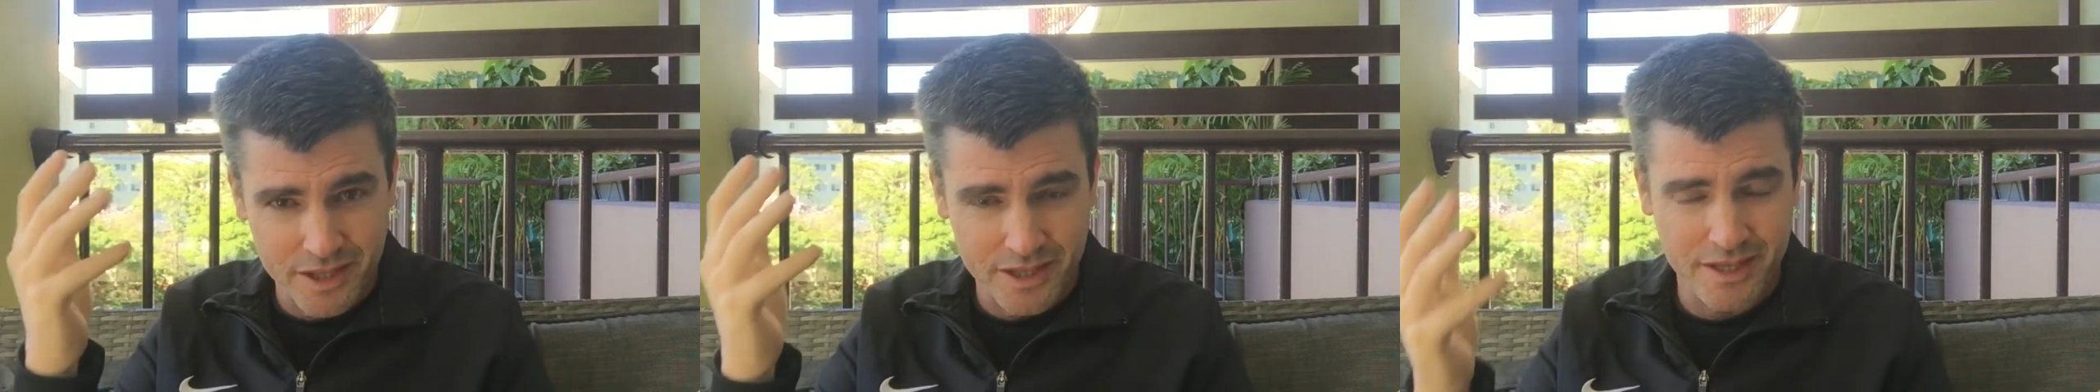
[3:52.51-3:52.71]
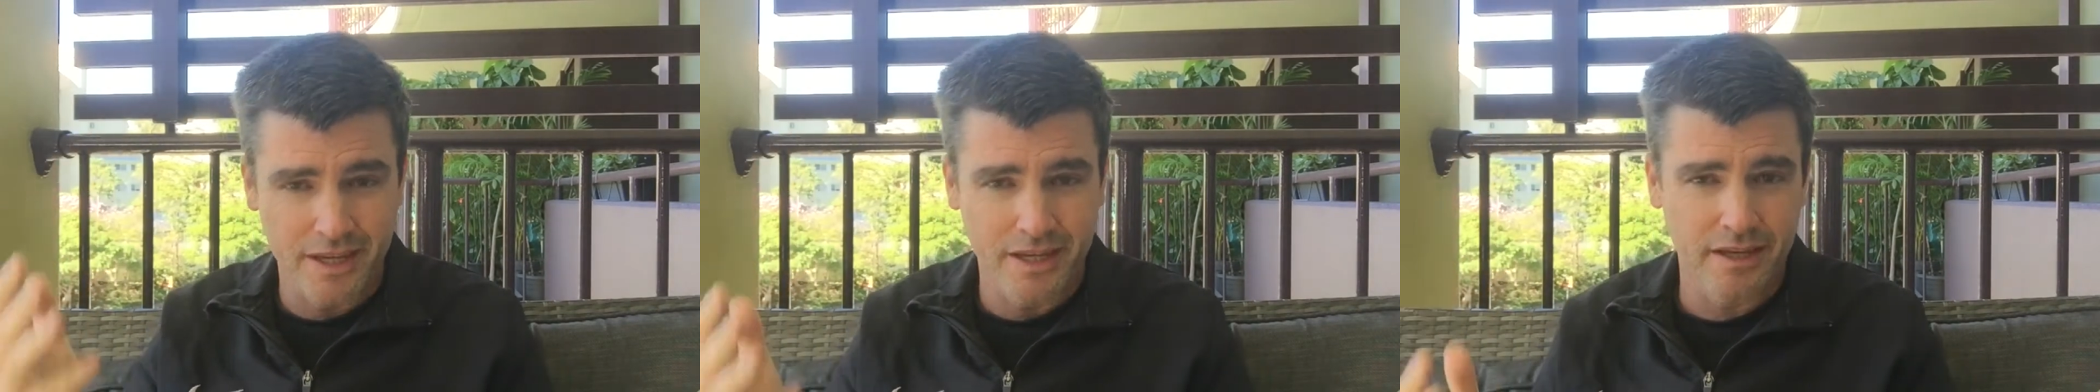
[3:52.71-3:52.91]

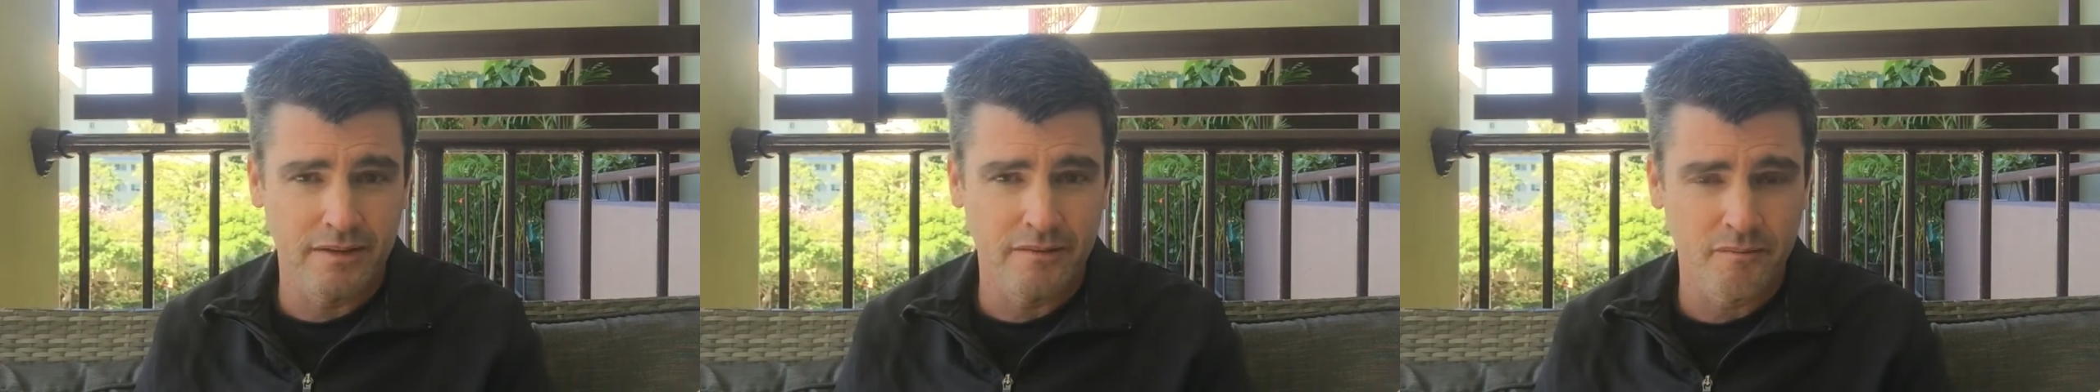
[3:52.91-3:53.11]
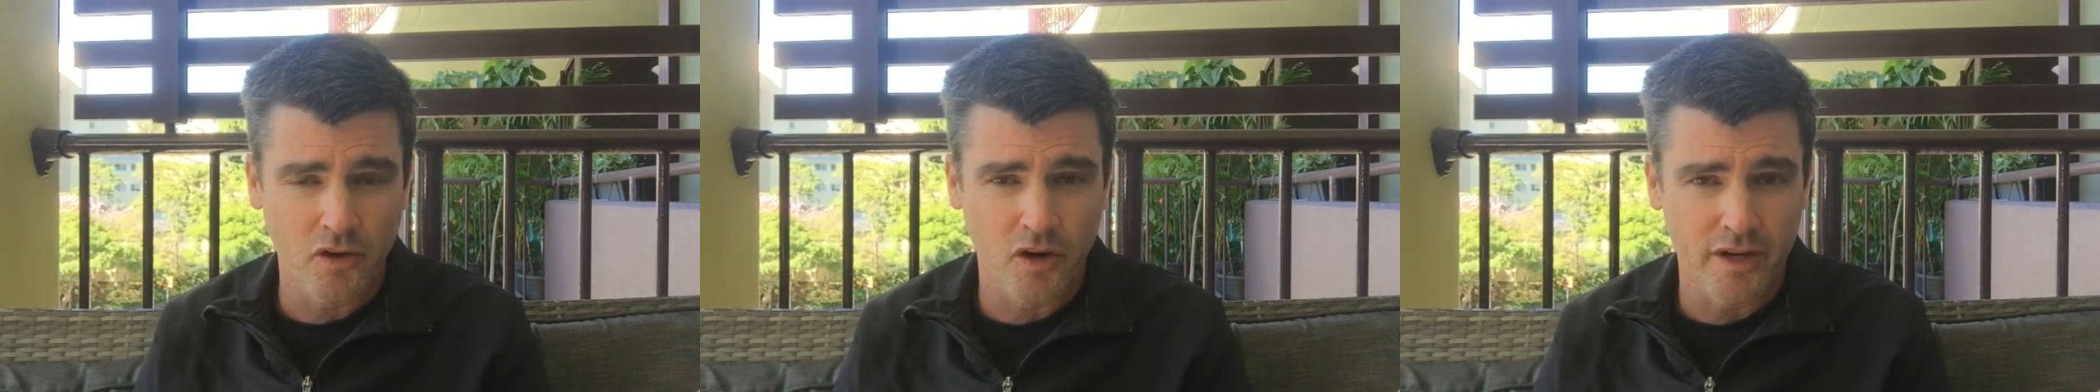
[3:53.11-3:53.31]
thinking
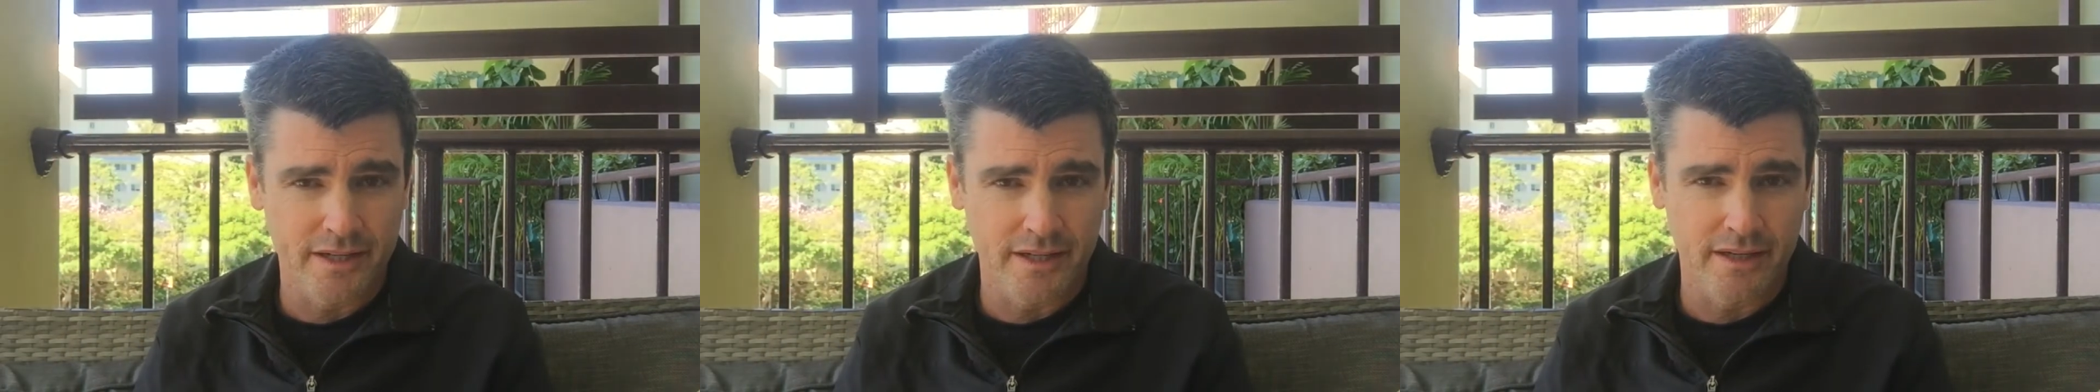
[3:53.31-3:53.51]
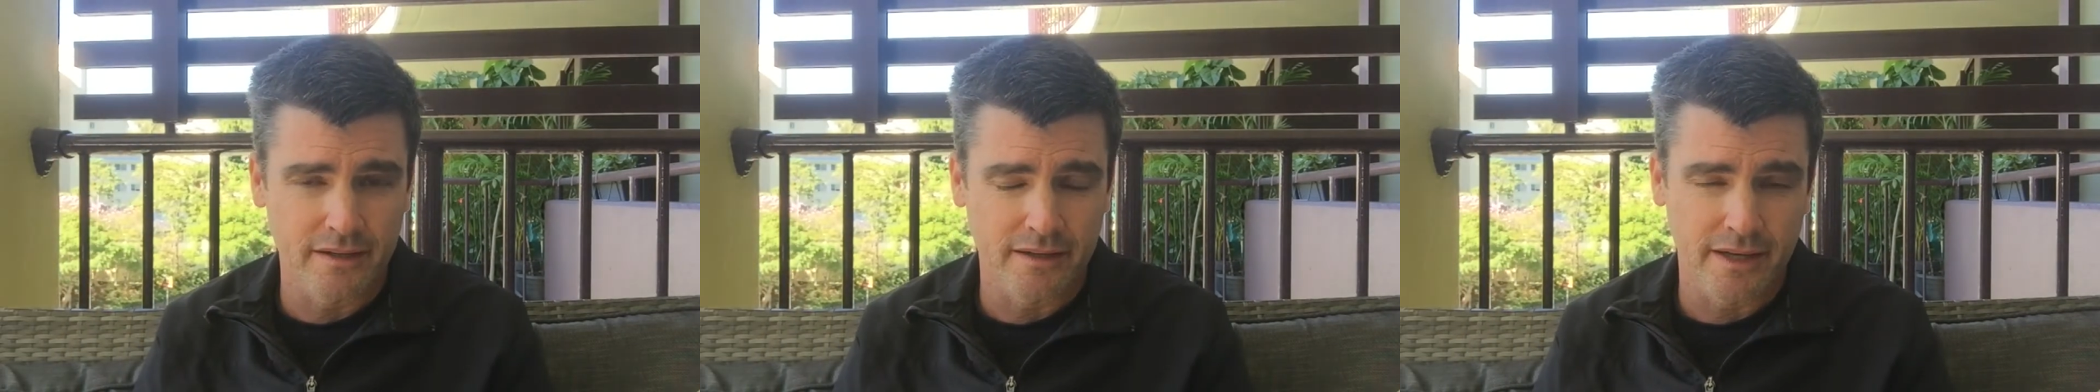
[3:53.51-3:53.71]

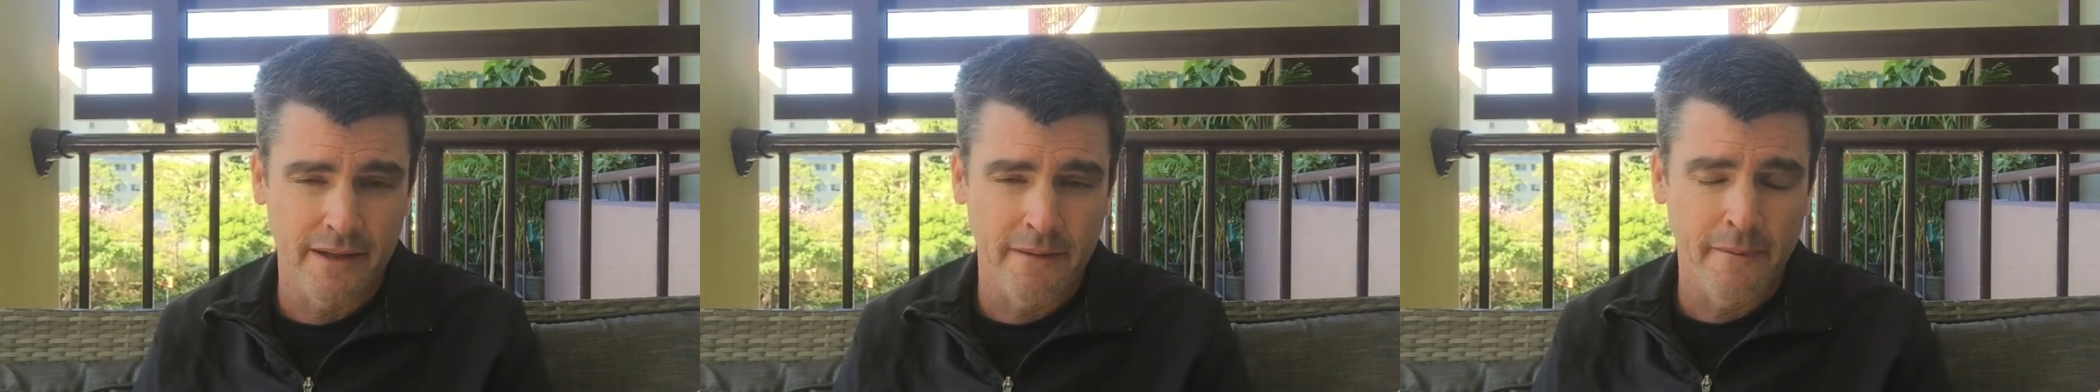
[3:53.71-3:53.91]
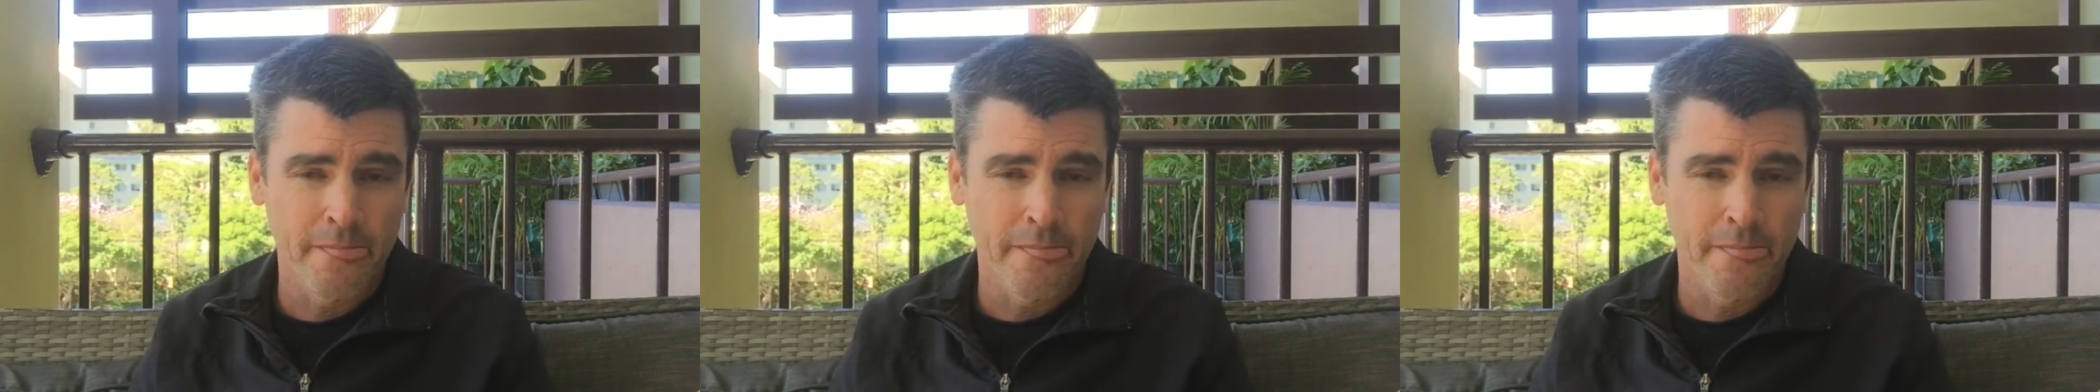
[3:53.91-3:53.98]
ideally.